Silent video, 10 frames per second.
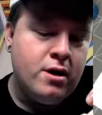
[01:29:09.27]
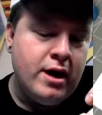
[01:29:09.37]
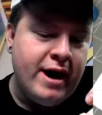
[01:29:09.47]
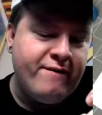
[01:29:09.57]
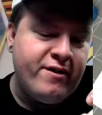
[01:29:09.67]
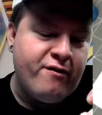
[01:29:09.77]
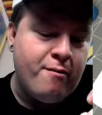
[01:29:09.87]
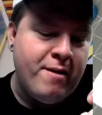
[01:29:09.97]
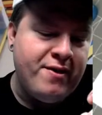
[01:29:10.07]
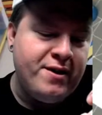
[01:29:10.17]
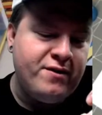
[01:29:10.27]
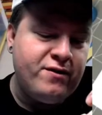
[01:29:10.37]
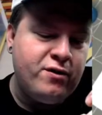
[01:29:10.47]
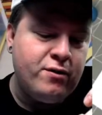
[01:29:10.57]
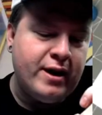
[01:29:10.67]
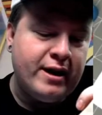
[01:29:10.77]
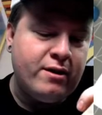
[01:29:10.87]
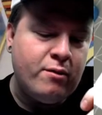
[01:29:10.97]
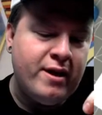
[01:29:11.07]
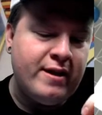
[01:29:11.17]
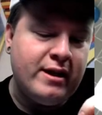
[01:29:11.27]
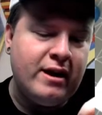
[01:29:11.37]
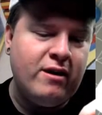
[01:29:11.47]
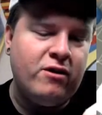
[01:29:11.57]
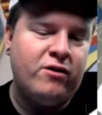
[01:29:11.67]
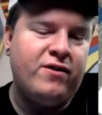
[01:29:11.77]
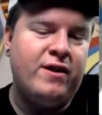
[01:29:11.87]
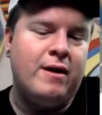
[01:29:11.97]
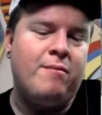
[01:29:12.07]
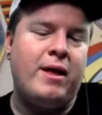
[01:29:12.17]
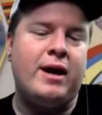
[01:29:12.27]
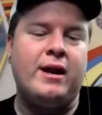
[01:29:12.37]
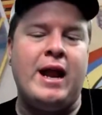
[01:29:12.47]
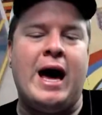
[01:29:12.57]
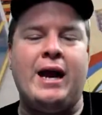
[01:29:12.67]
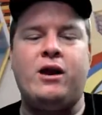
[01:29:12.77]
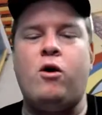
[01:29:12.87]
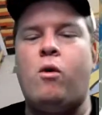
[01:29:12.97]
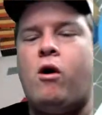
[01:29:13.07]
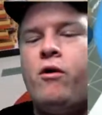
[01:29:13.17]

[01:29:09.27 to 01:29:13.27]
have different methods too, like the way that you'll see them like not go all the